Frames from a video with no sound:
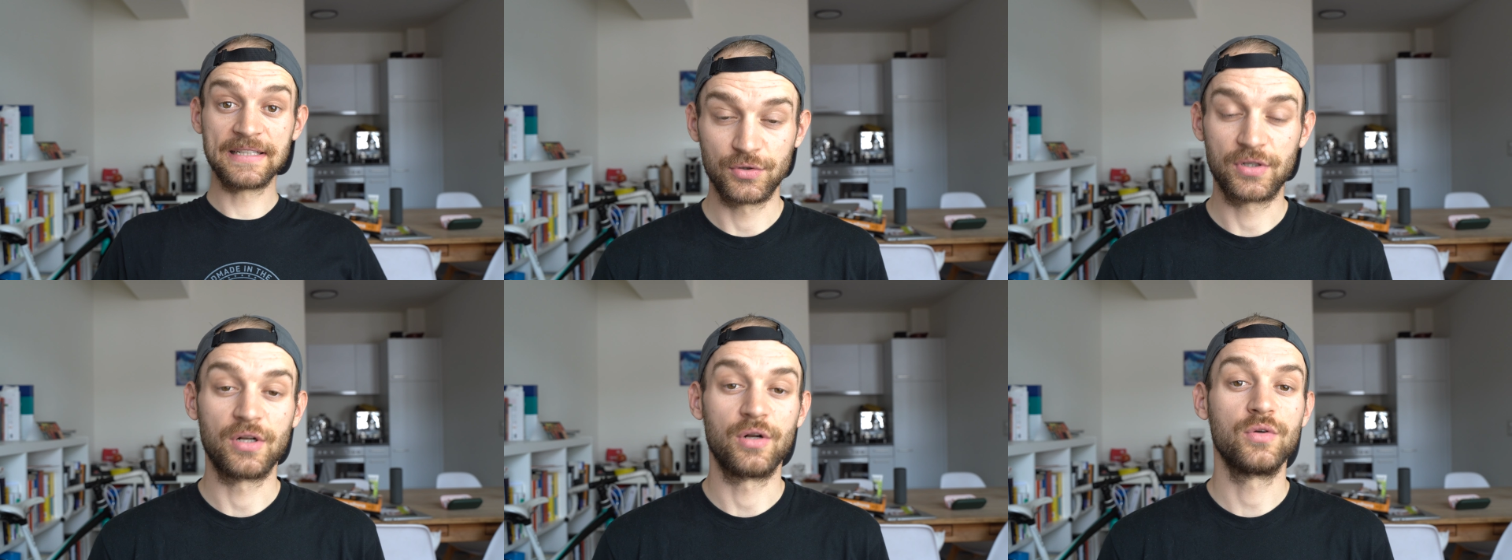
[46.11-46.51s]

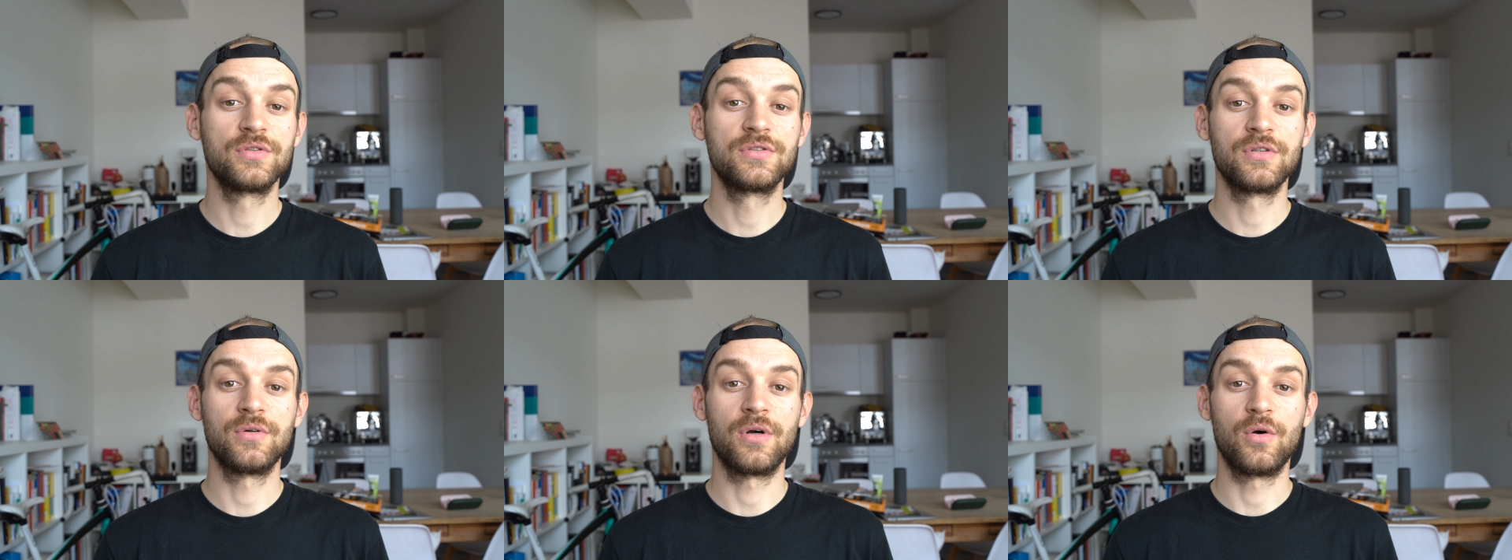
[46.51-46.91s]
So you can
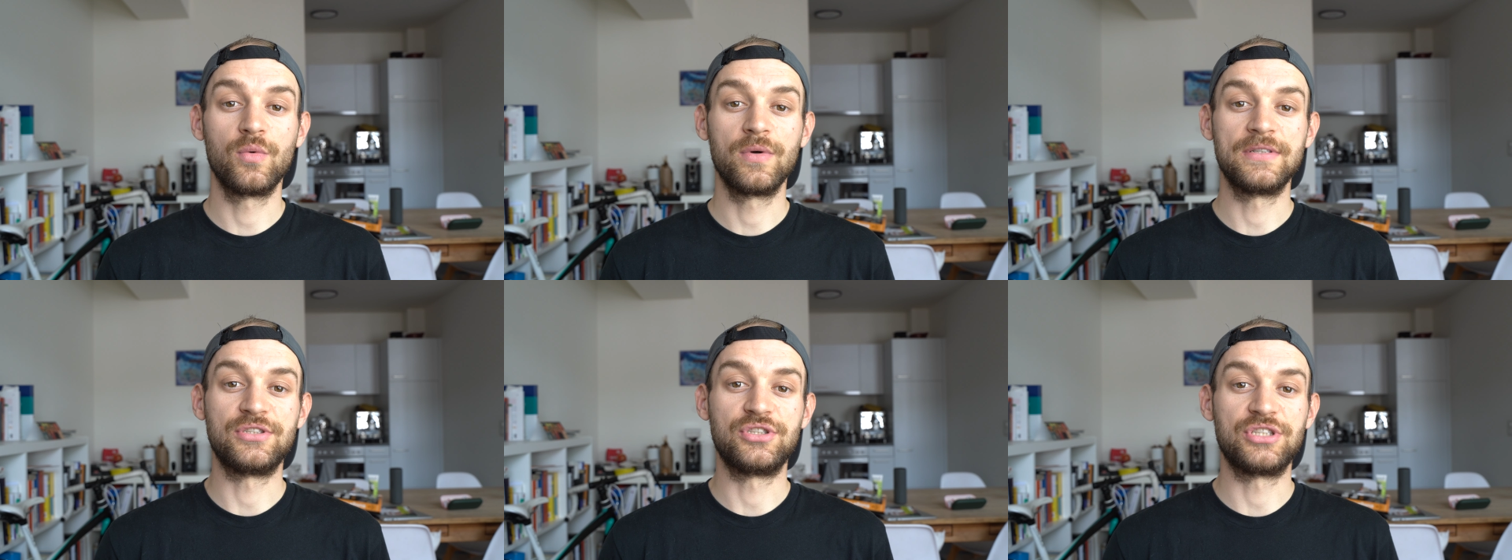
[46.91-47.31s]
also
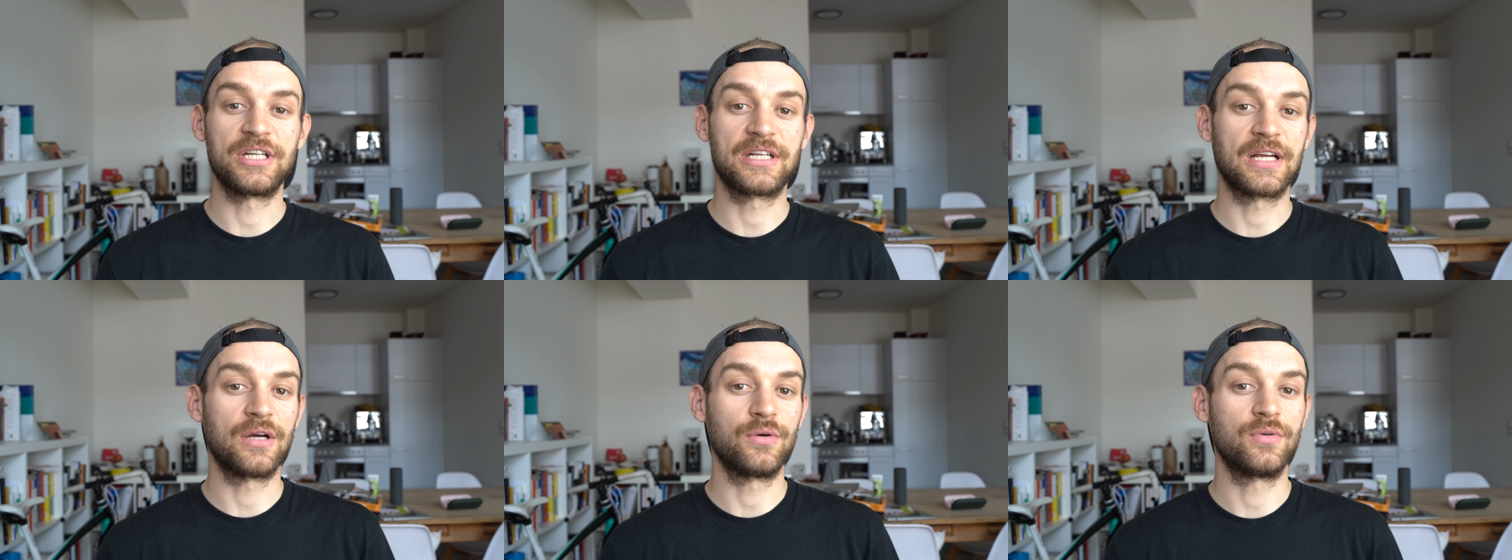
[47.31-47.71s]
always
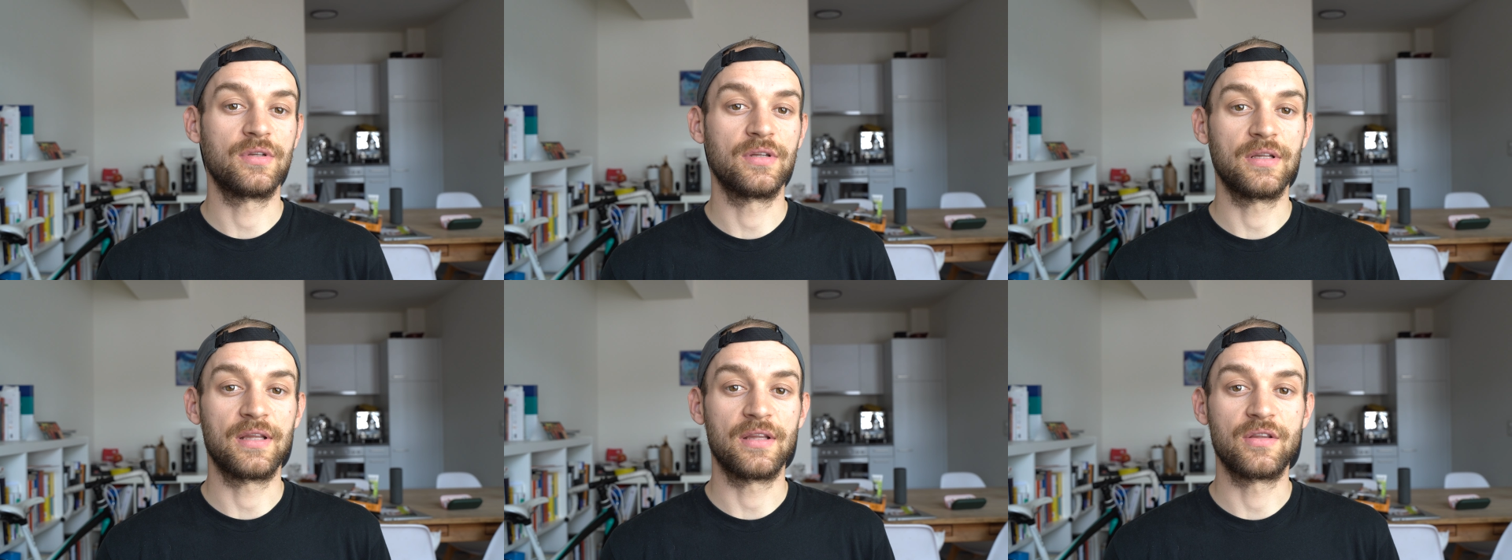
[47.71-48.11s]
check
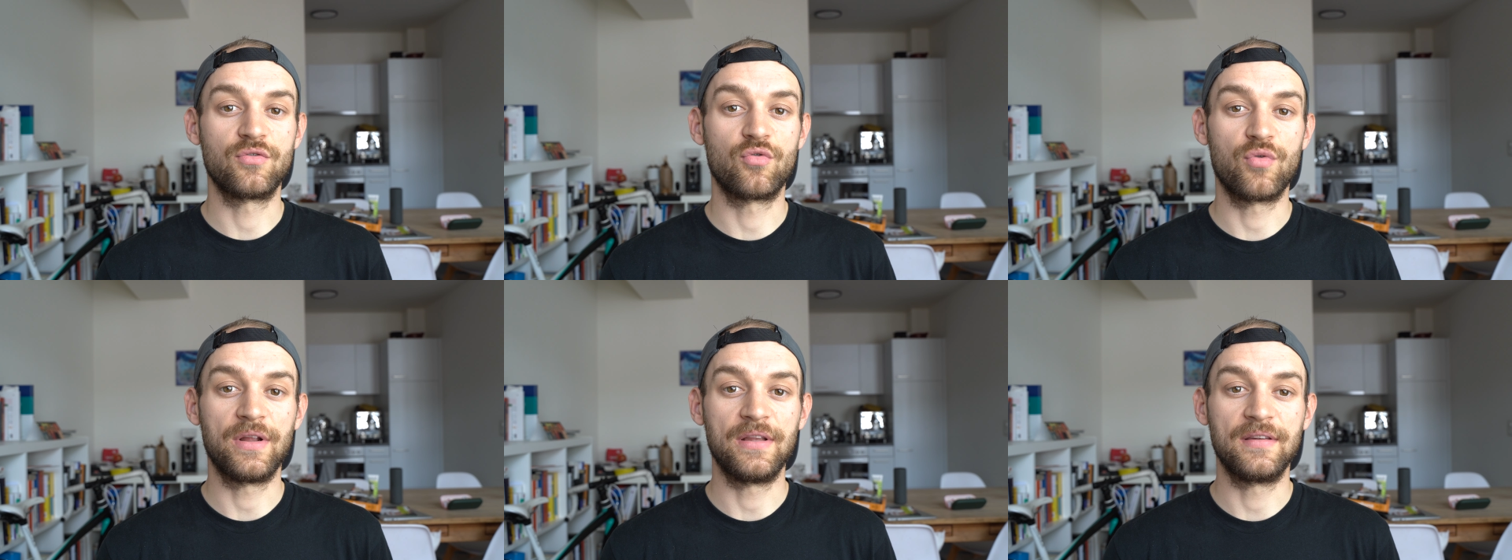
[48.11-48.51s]
out the
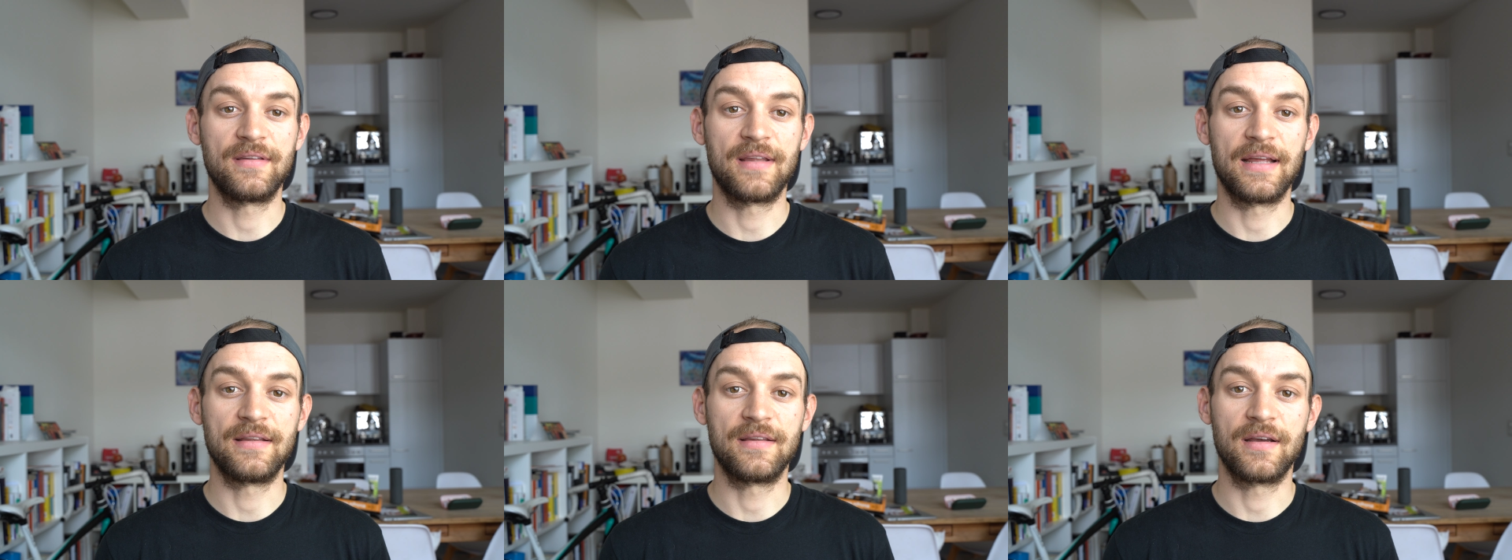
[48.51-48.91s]
trends
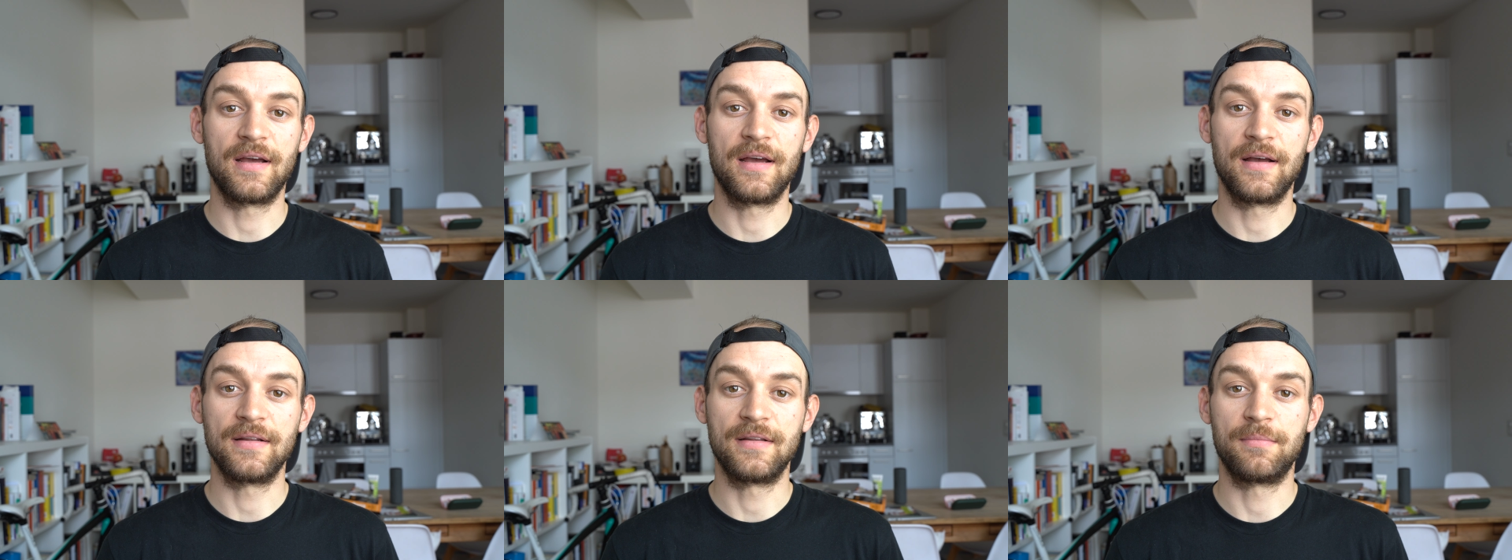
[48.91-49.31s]
that
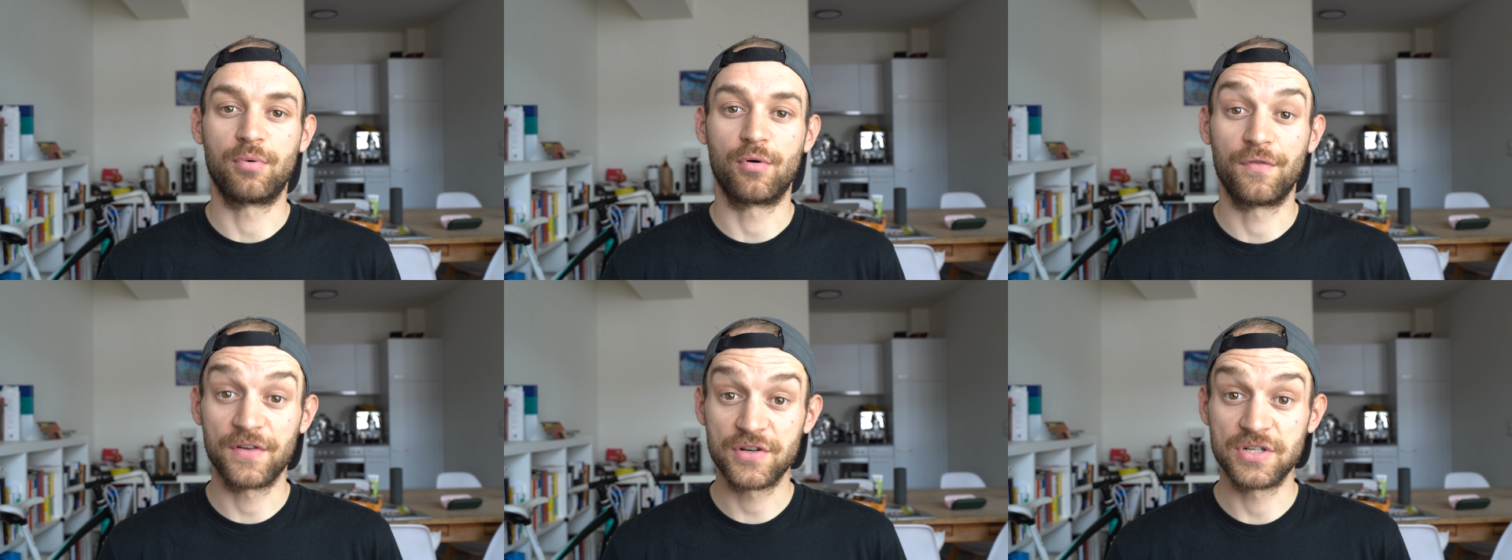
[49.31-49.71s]
the
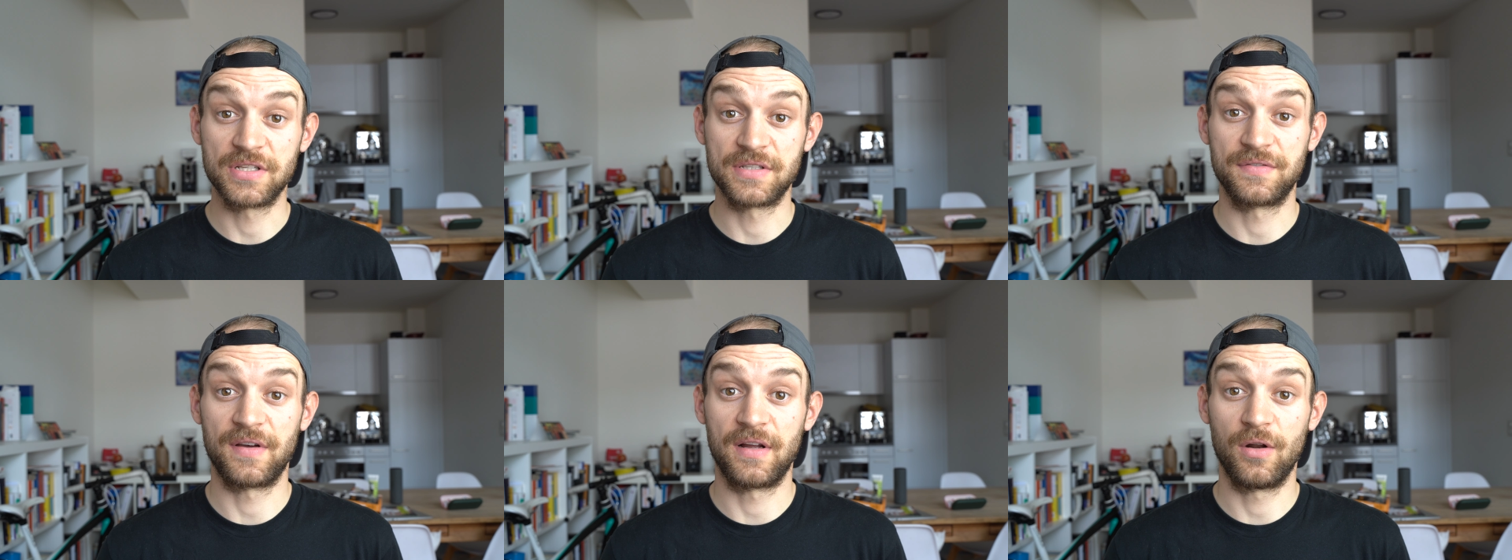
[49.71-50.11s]

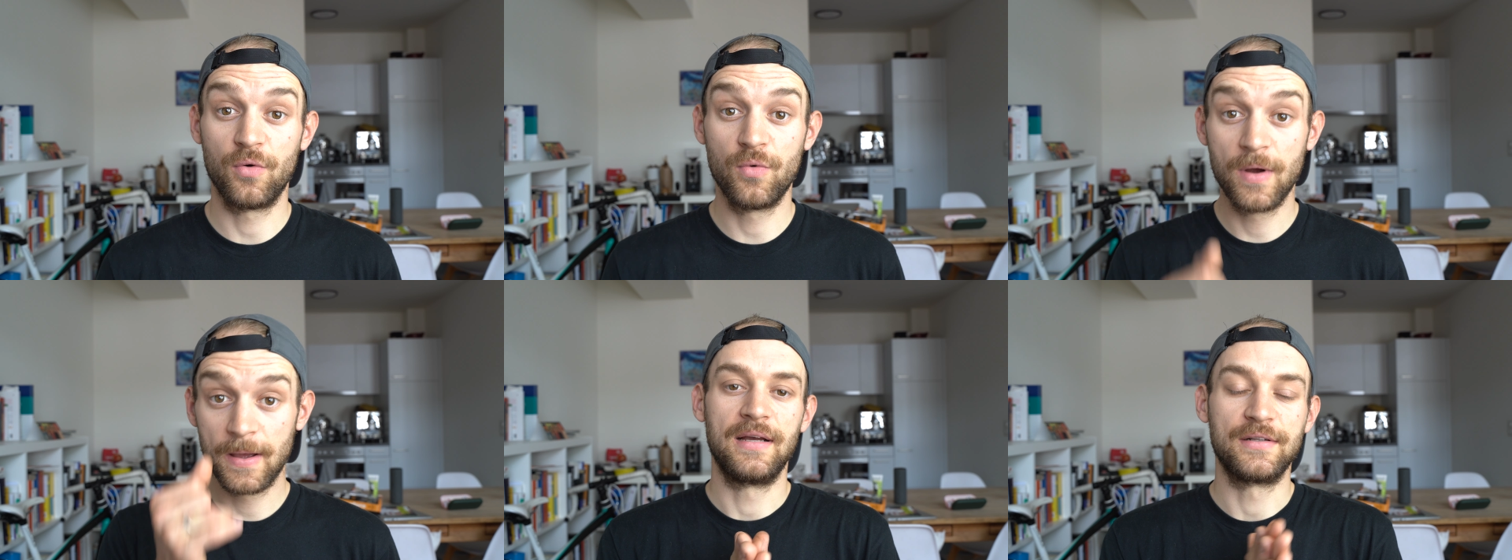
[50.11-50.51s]
professionals follow,